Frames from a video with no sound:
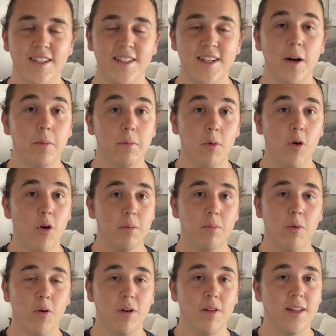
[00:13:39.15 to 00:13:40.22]
Now, more
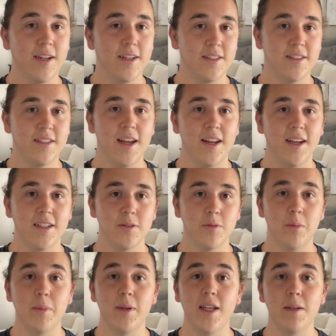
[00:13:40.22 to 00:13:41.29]
important than aesthetics
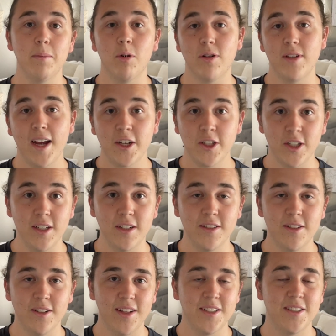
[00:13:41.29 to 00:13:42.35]
would be protection,
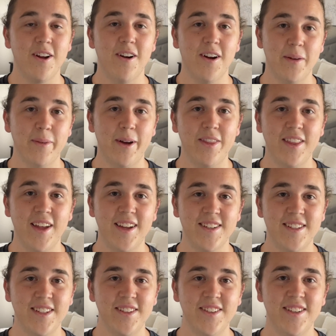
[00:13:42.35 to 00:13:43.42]
so let's talk about that
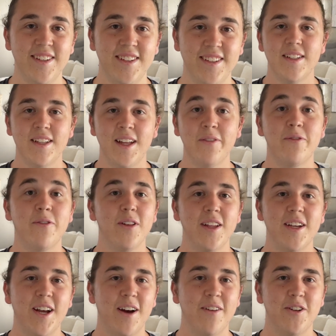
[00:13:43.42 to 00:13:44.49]
too. It
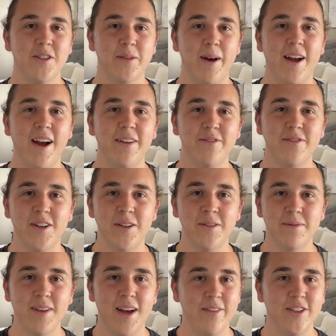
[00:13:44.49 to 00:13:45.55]
fully covers my
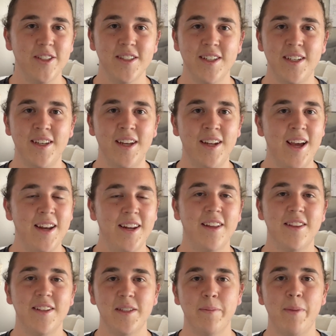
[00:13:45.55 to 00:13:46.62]
iPhone, obviously, in any
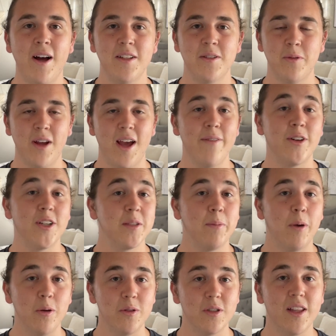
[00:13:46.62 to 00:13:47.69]
of the spots where you have
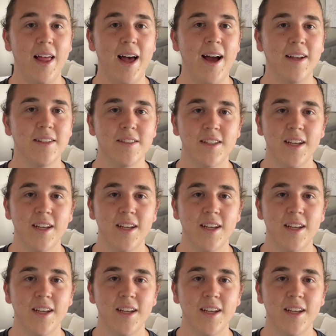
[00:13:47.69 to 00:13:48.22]
exposed glass.